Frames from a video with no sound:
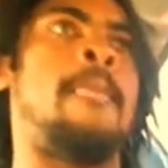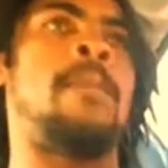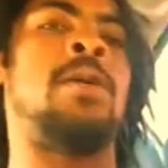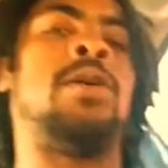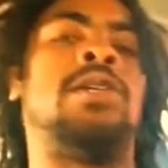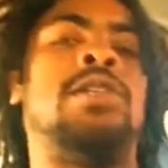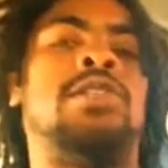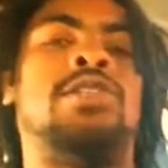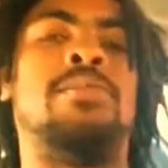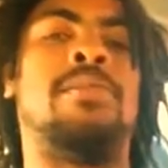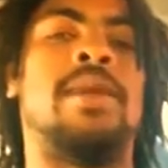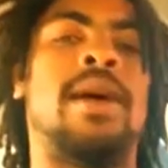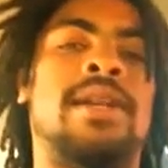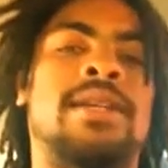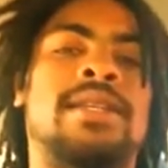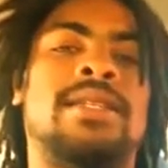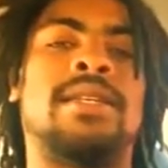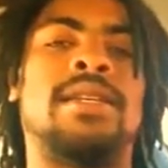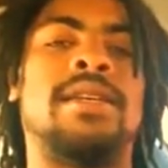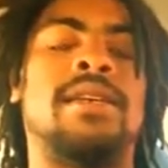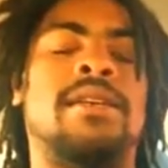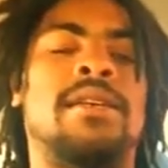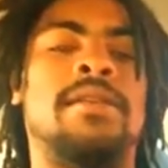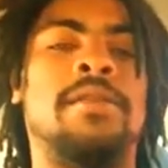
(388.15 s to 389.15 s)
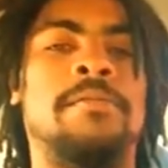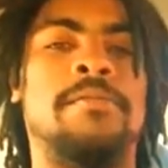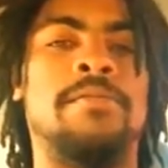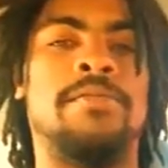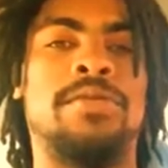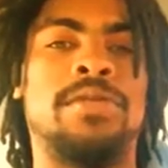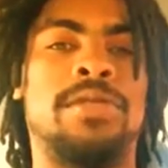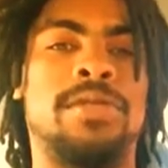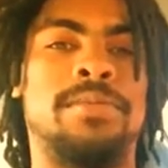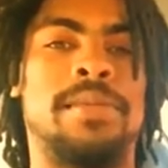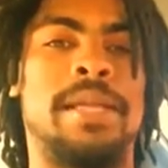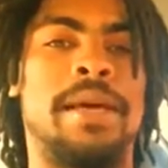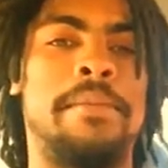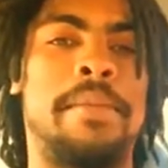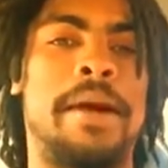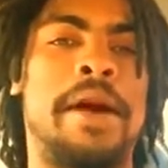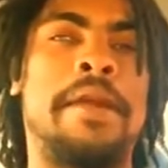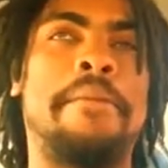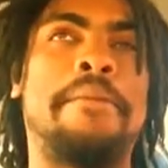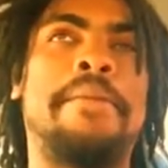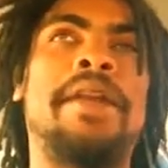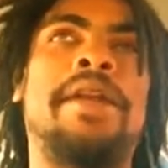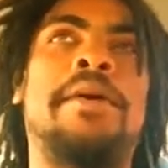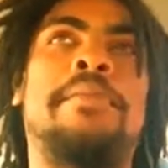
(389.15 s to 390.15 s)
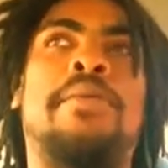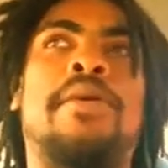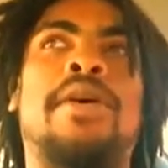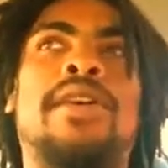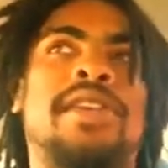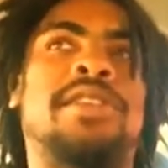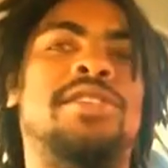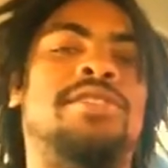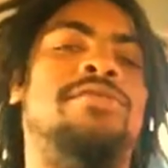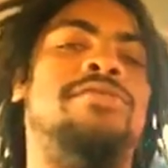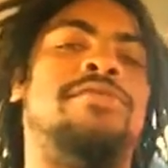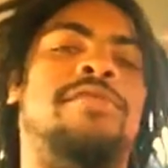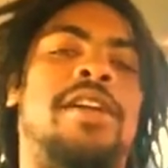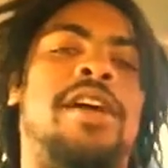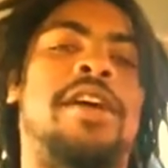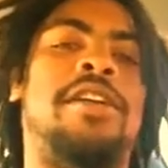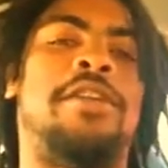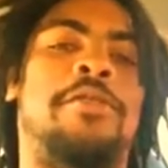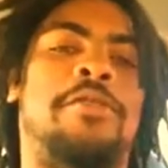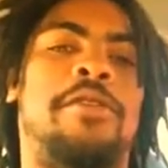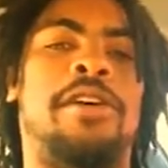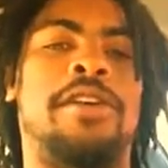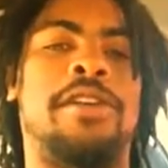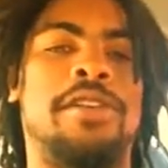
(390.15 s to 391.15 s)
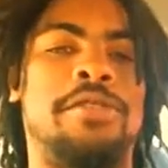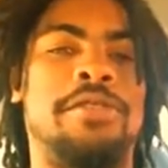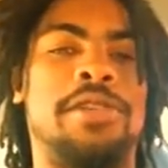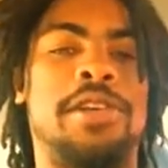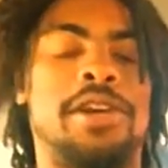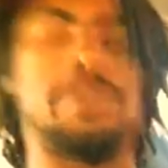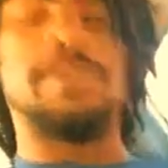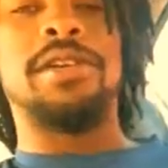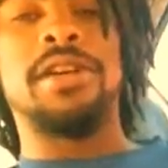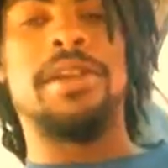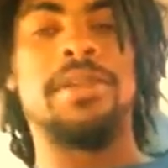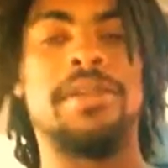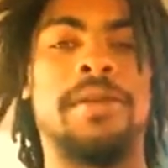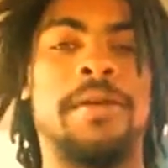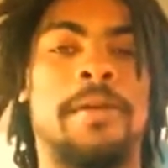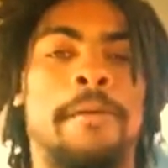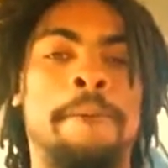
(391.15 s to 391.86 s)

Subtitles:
Shit, you might have seen, that might have been a part of you flying around. You don't know.